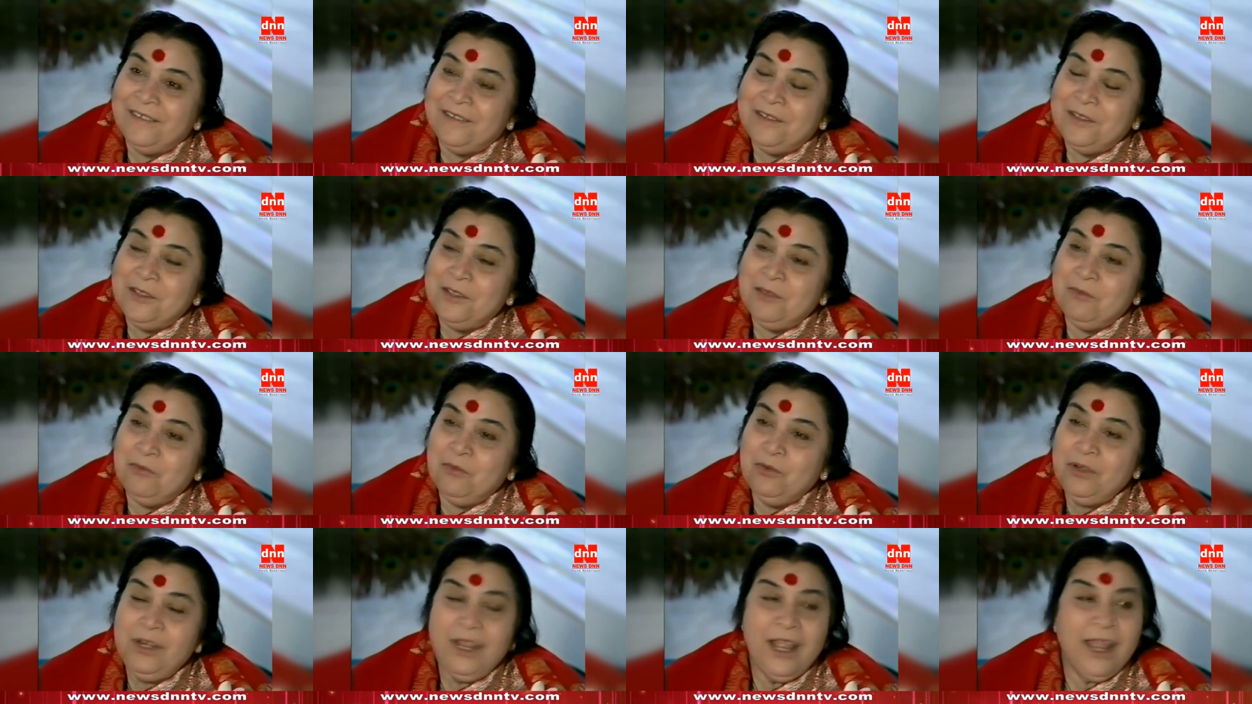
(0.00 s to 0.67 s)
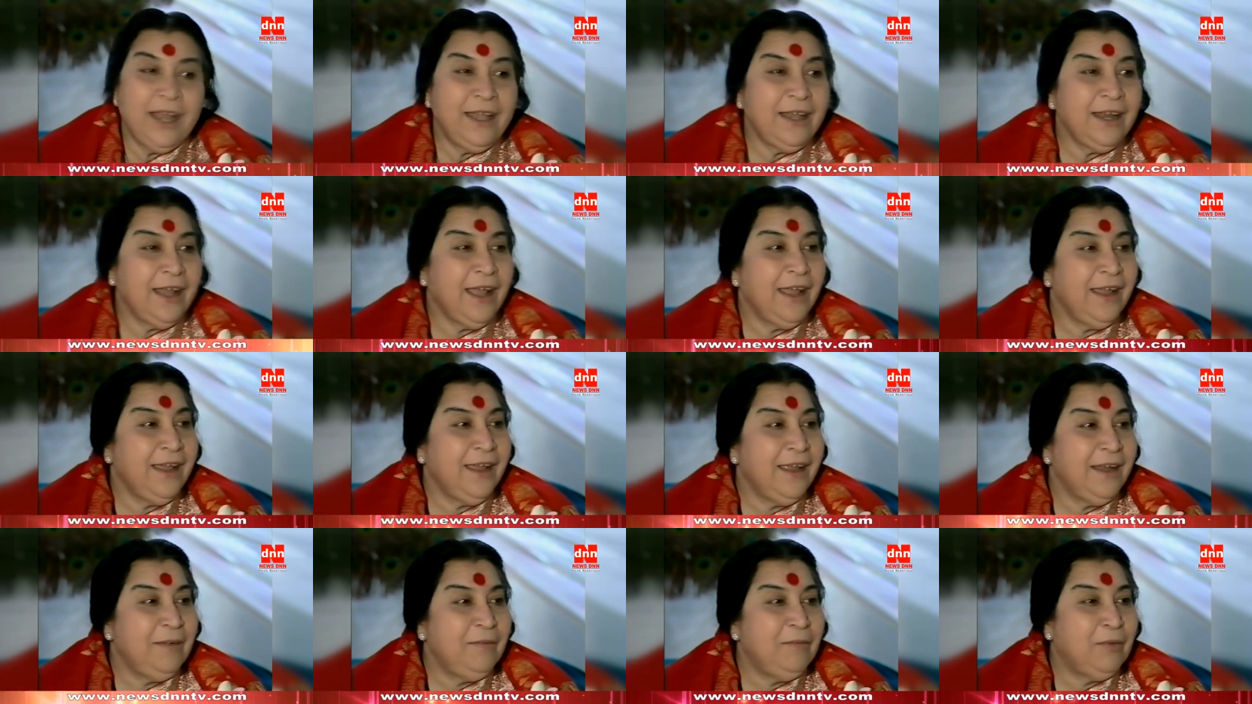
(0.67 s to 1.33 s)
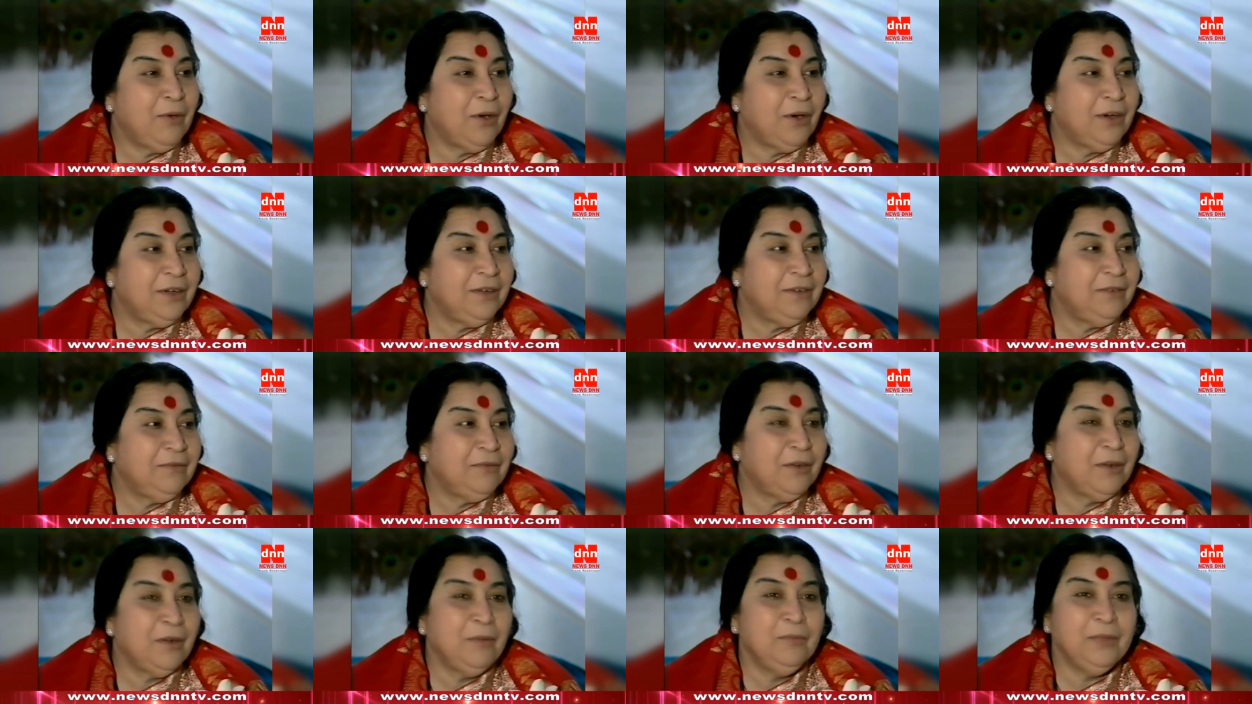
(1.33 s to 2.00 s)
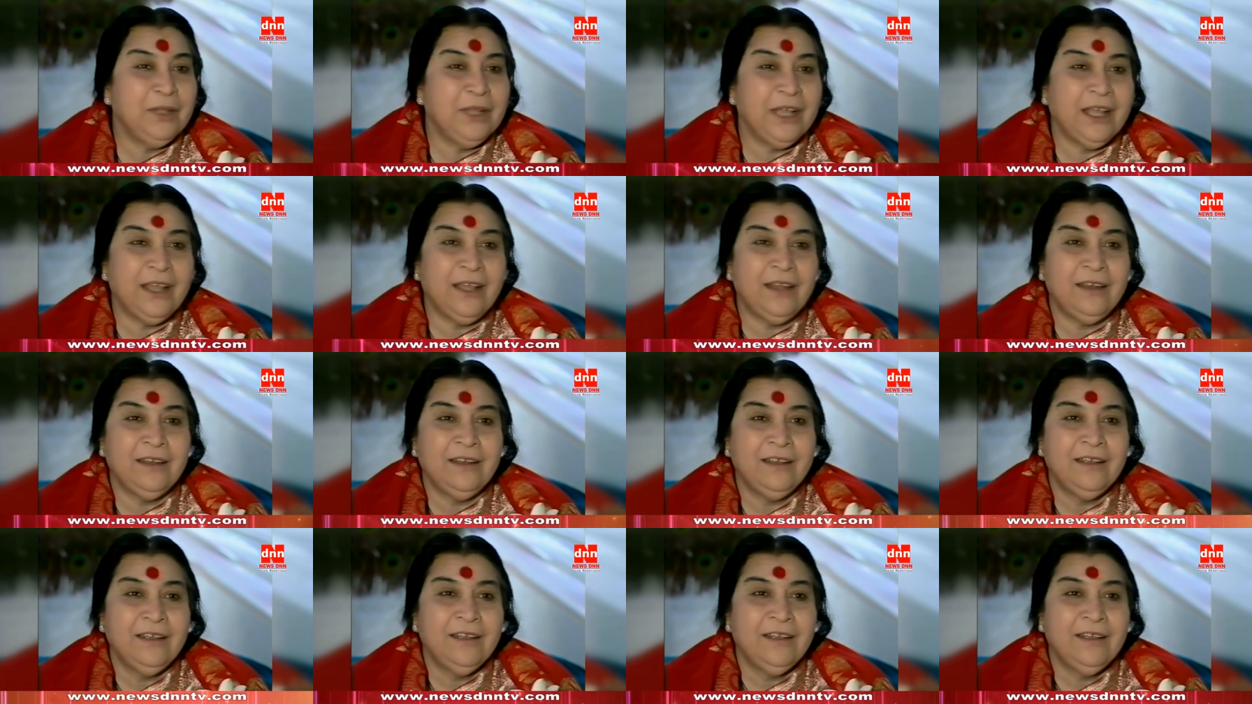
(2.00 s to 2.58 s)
The wood that I had brought from there,